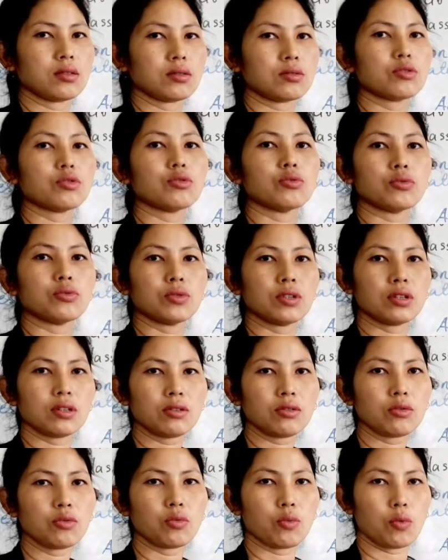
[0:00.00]
through
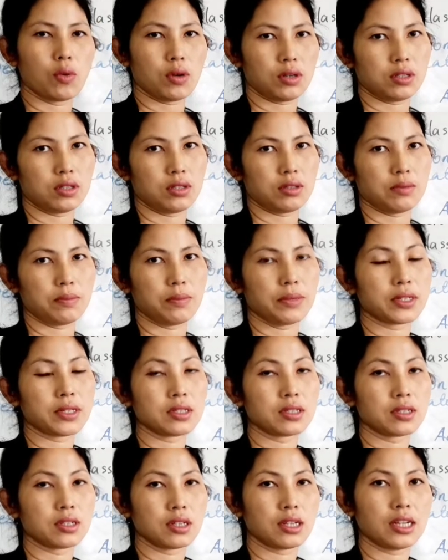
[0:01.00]
the water.
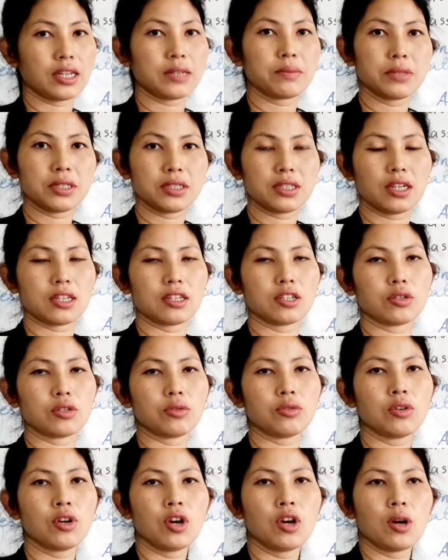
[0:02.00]
But let me tell
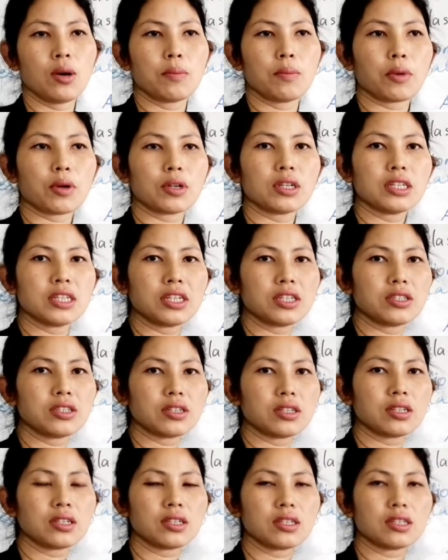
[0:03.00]
you,
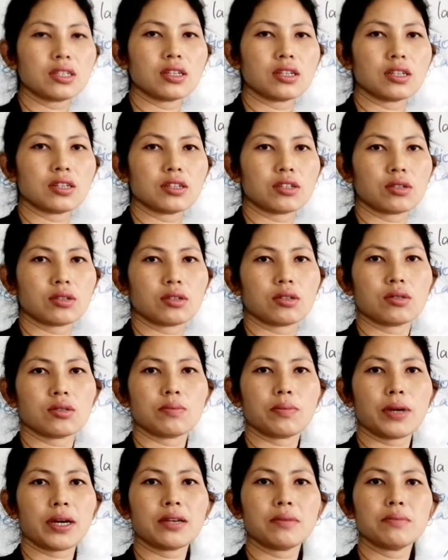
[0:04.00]
pollination
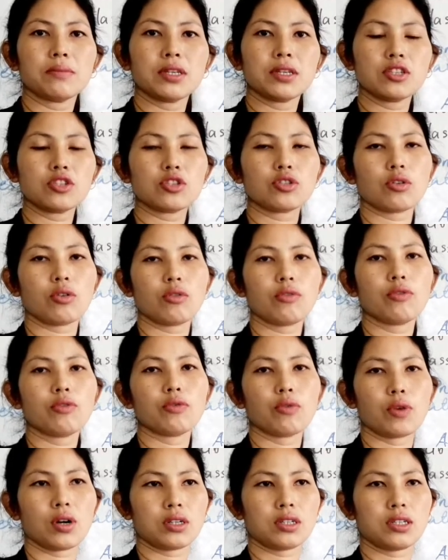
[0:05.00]
by means of
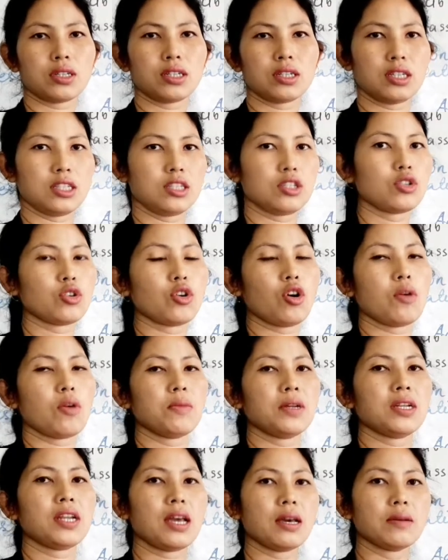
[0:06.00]
water is
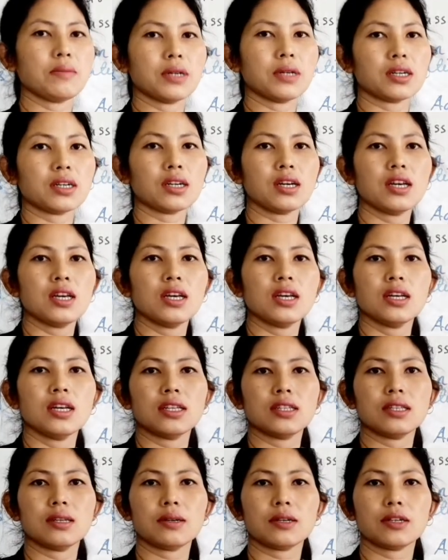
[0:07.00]
common among
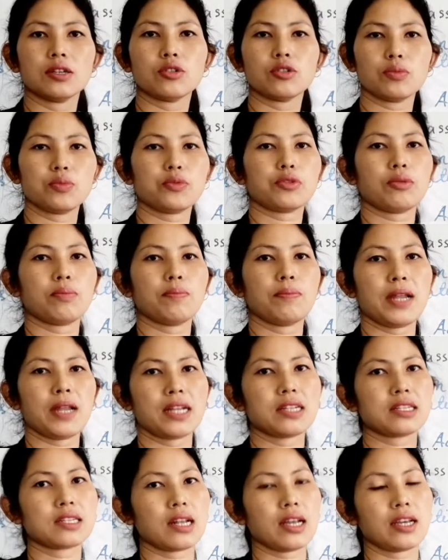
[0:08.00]
the groups of
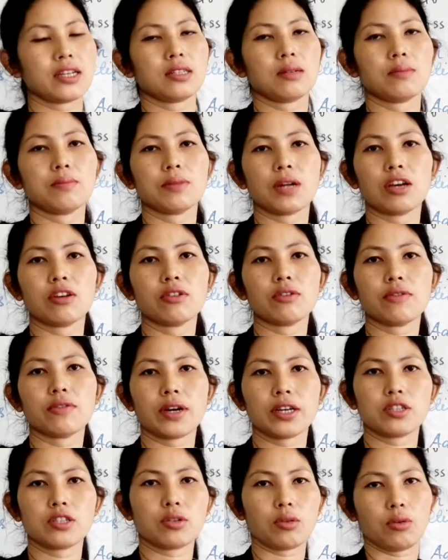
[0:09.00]
plants like the
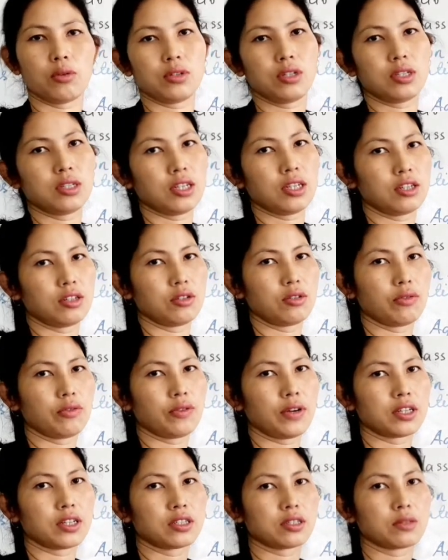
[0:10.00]
bryophytes or the
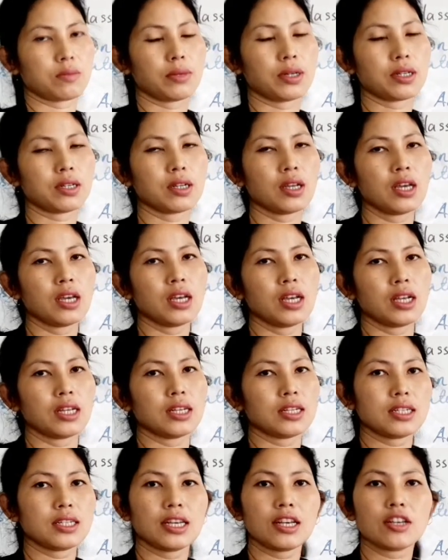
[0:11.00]
pteridophytes. But
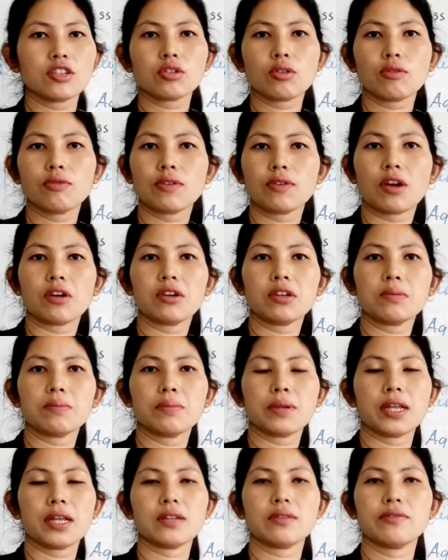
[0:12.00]
in case of flowering
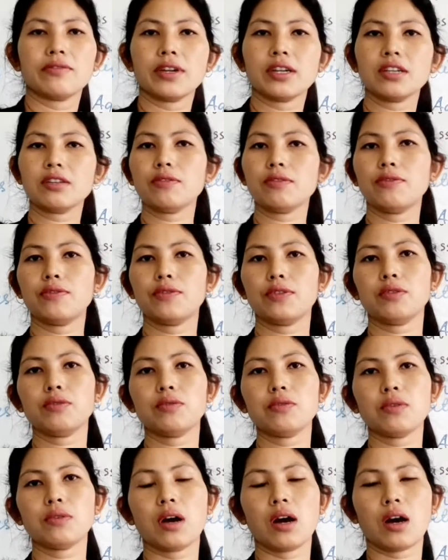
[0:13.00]
plant, very
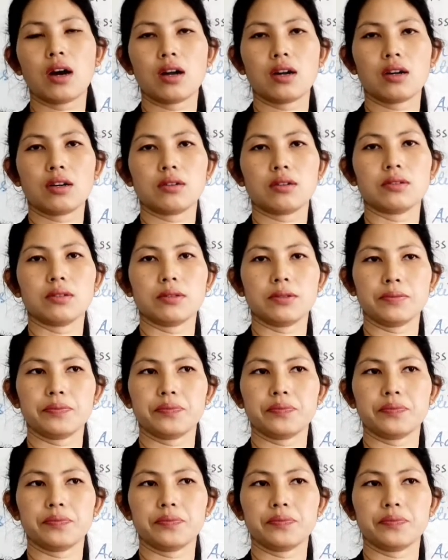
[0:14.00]
few are